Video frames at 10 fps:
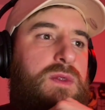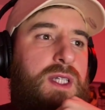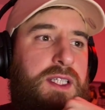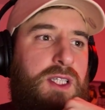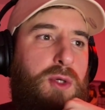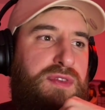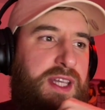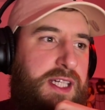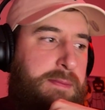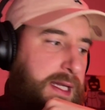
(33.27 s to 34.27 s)
This is
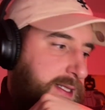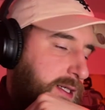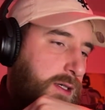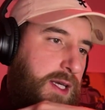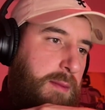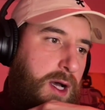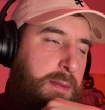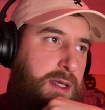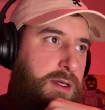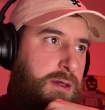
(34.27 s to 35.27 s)
OVE's best song, in my
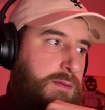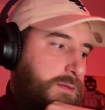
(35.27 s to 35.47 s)
opinion.